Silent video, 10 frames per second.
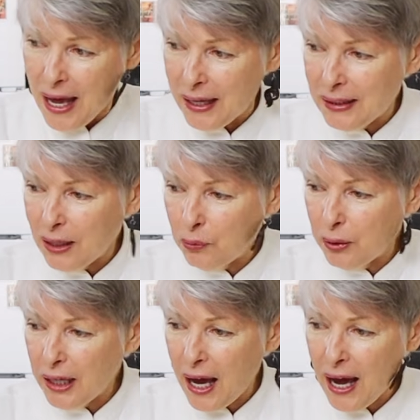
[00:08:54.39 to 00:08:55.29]
And then
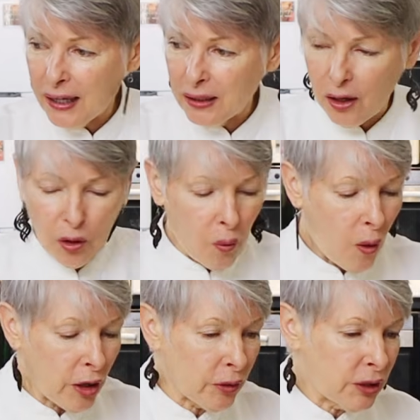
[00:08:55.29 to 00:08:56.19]
we add a
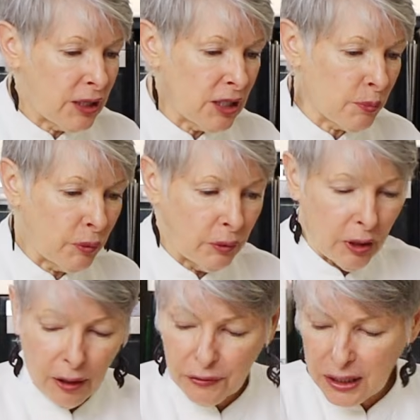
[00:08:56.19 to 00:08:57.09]
1/4 teaspoon
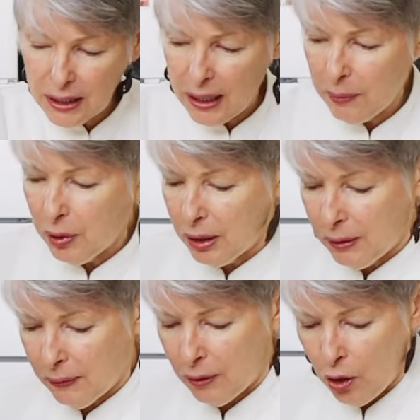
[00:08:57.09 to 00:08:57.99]
of
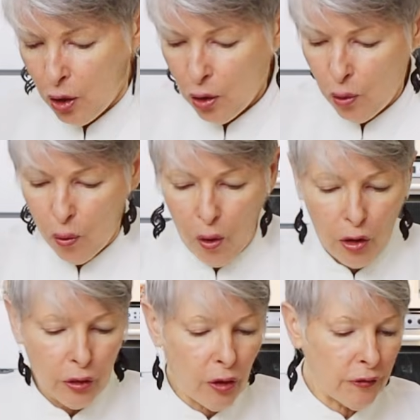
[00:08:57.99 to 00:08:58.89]
cinnamon,
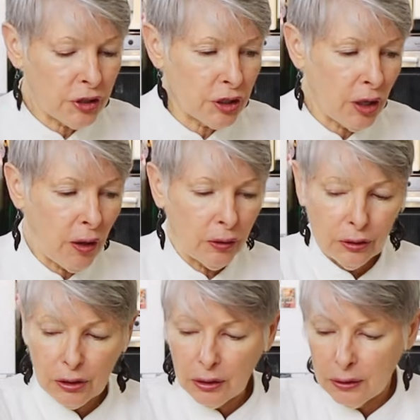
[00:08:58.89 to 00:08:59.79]
1/4 of salt.